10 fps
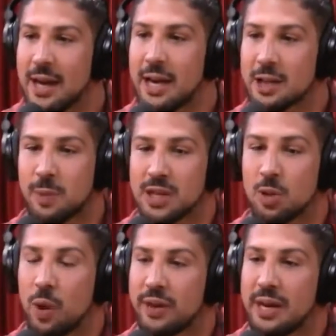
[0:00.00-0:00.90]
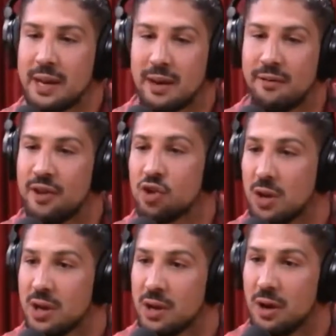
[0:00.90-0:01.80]
especially whether he did
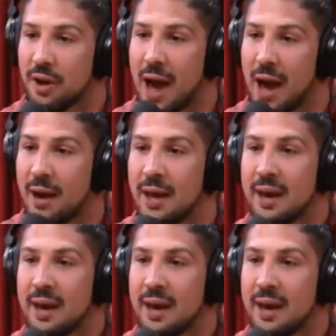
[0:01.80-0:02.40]
officially or not.